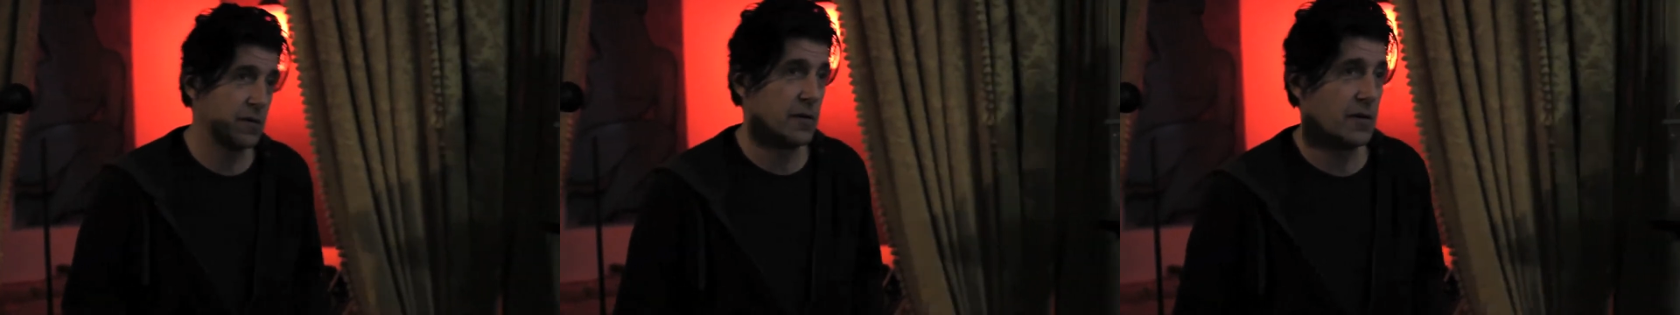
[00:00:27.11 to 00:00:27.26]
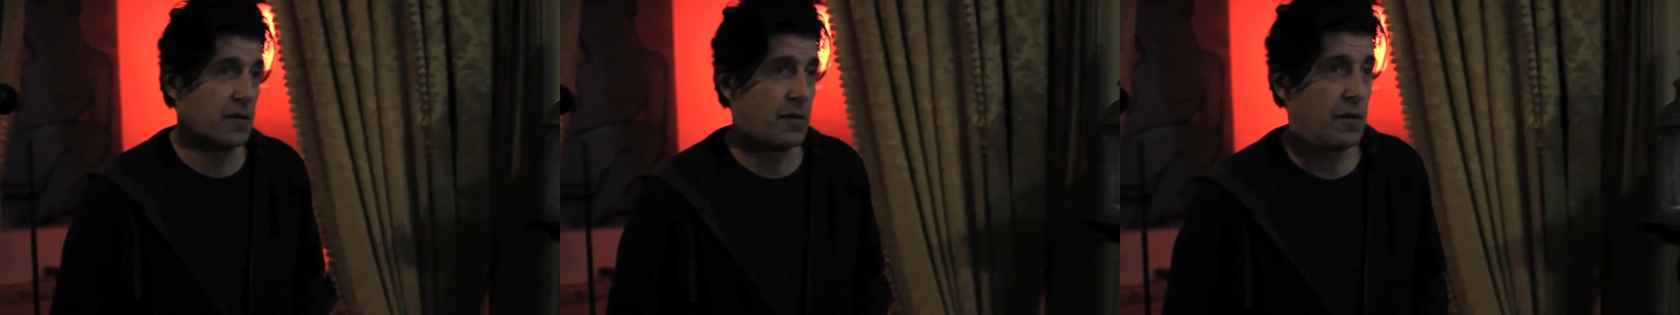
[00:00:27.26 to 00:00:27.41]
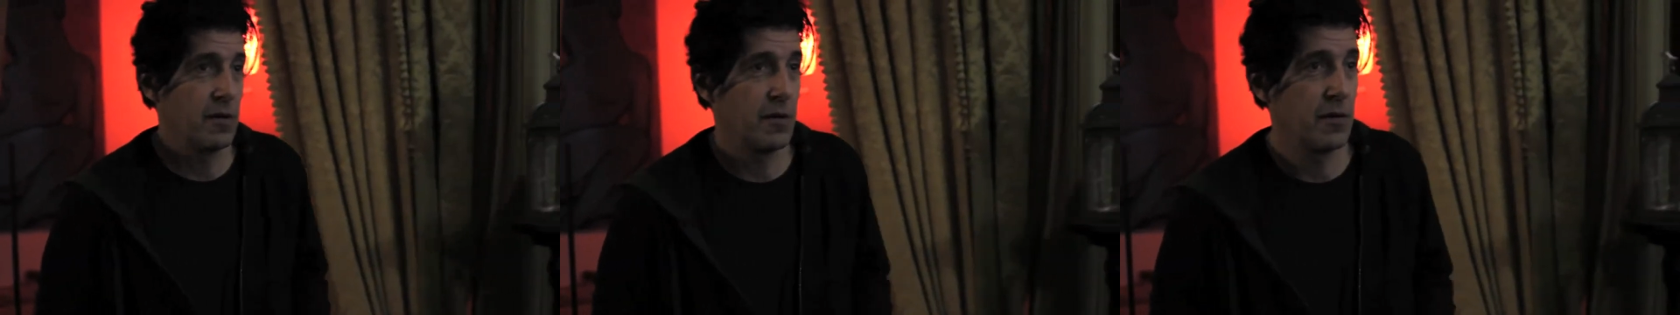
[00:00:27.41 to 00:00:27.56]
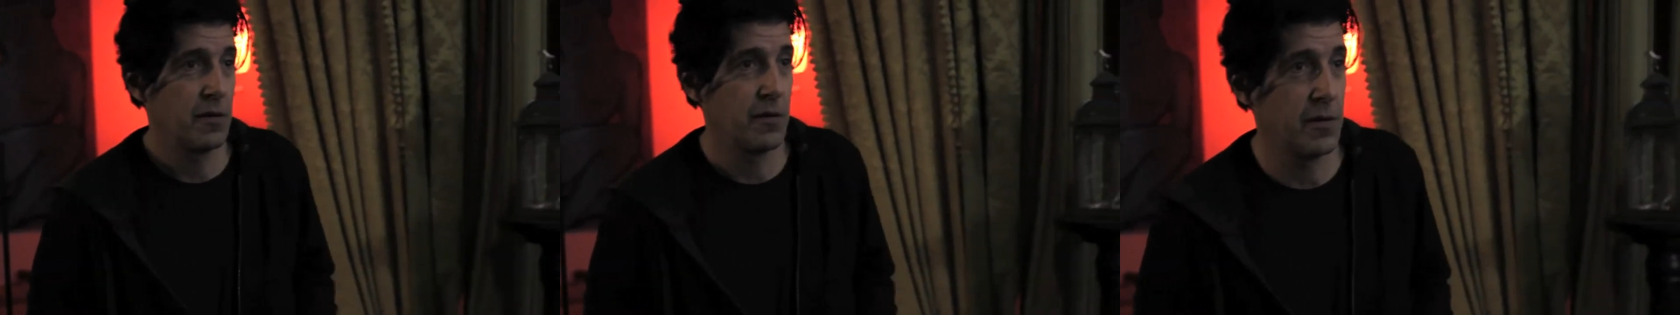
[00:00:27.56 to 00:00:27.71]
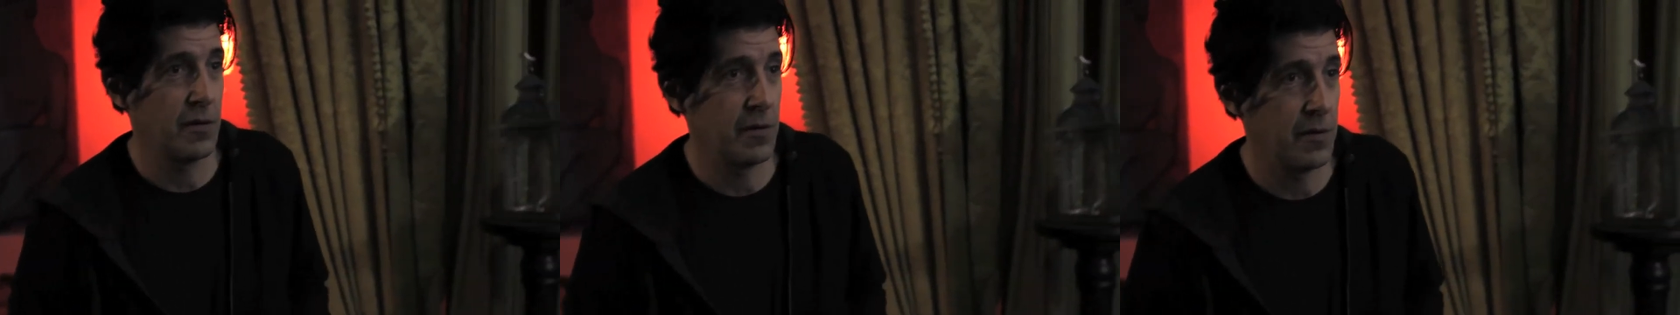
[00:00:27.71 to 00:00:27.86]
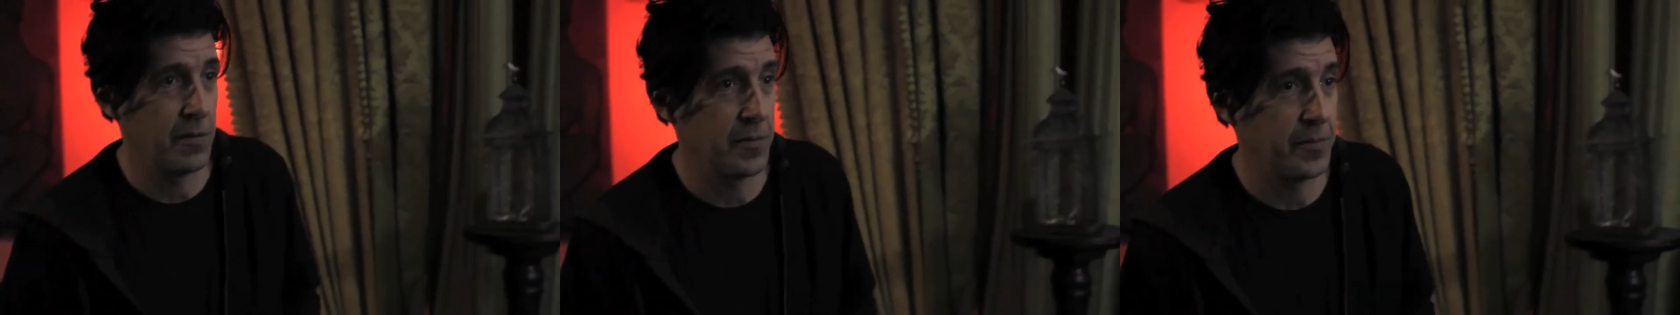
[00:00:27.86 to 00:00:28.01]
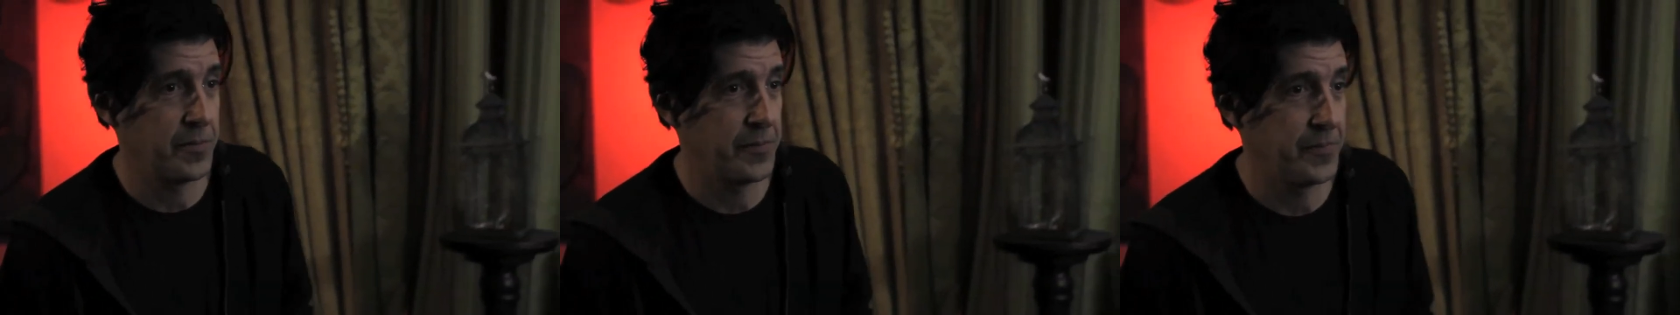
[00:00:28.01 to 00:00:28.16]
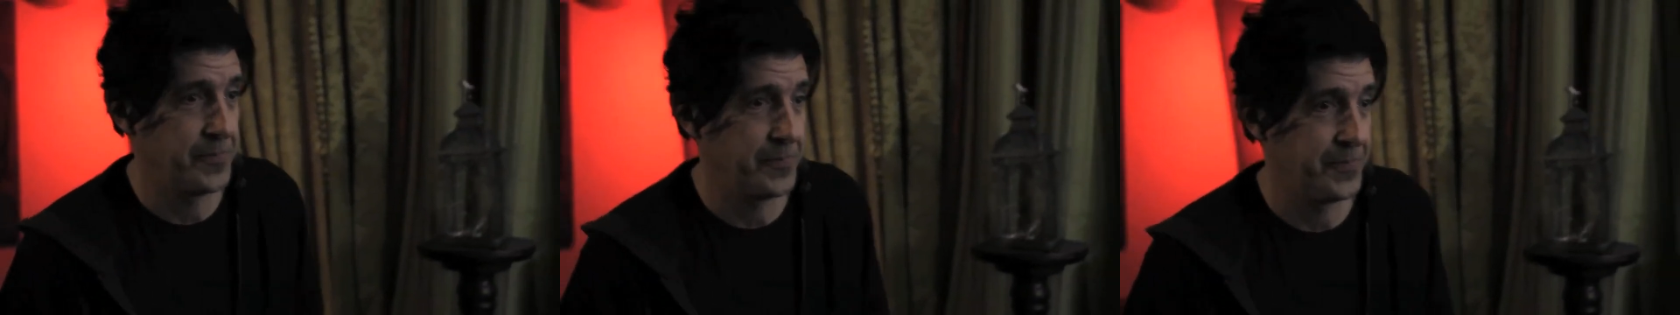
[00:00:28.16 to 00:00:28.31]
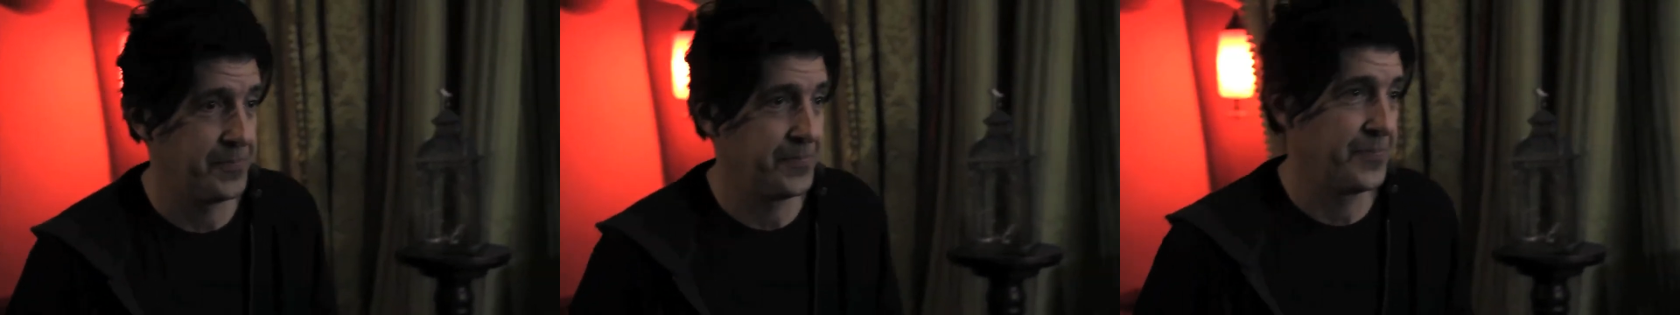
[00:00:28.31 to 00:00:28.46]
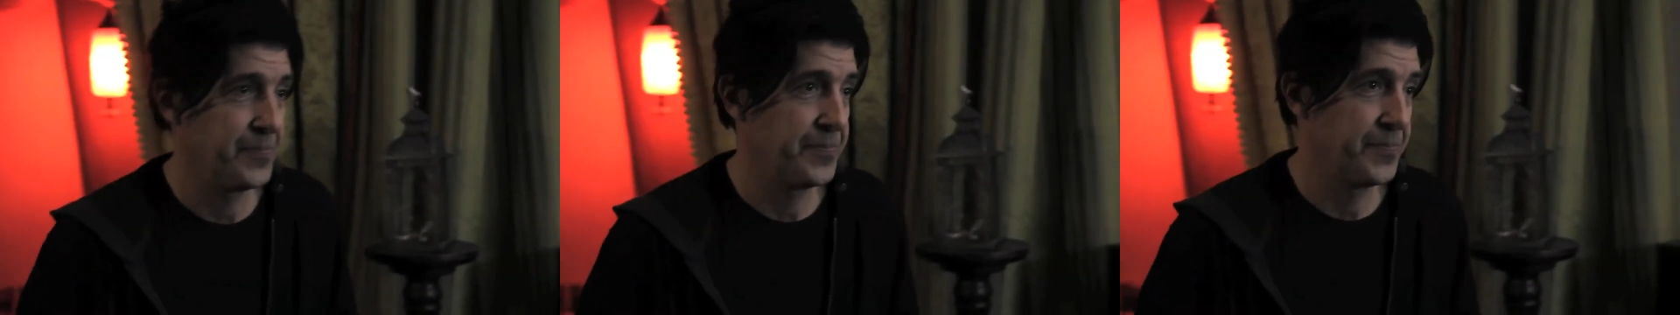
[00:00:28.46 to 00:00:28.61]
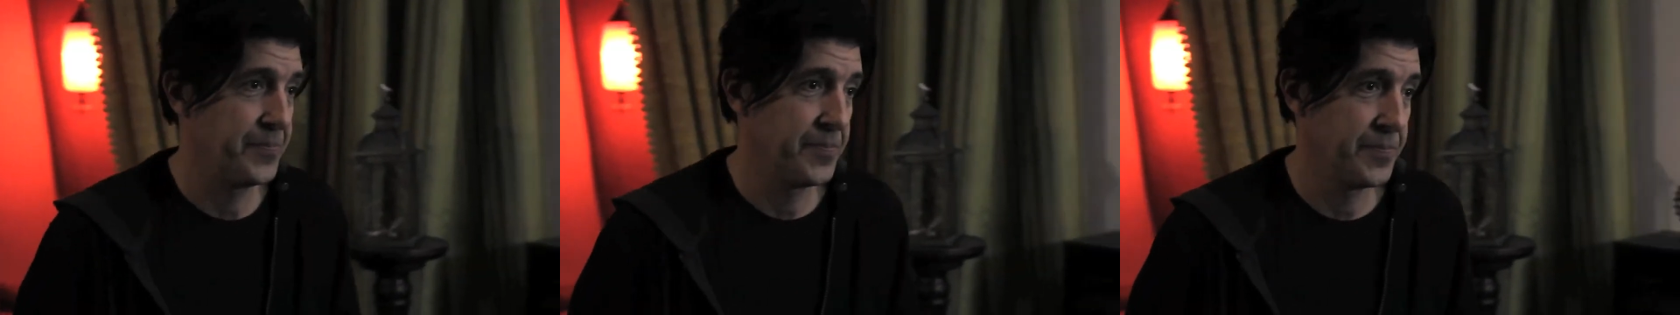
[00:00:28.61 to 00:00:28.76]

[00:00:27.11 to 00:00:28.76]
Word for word: The attitude okay. just as dark?